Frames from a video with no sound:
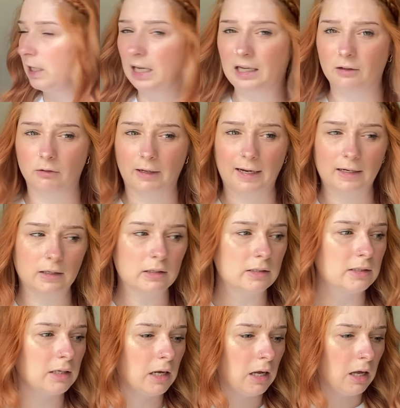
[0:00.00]
key
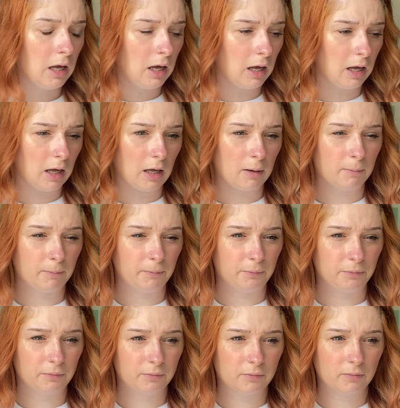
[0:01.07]
rings
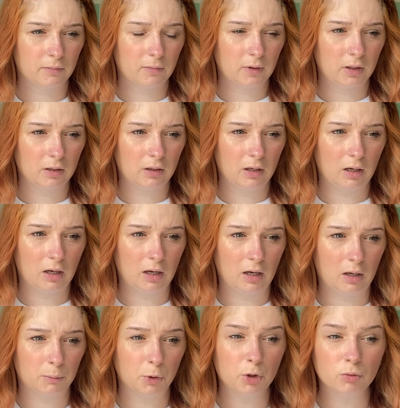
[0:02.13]
um,
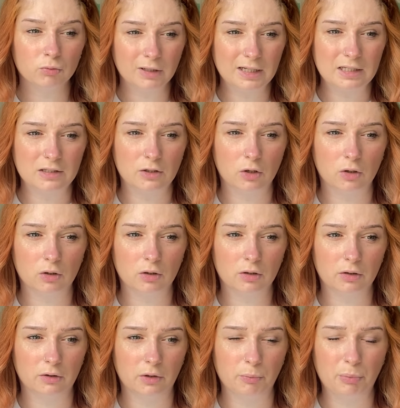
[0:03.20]
I'm going to restock
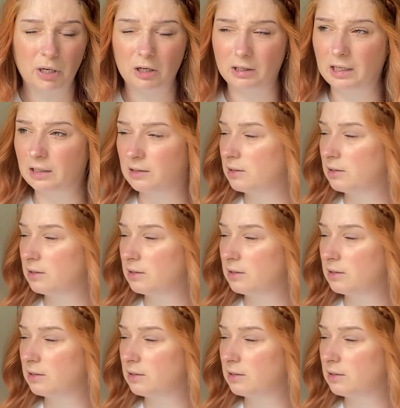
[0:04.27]
the Barney and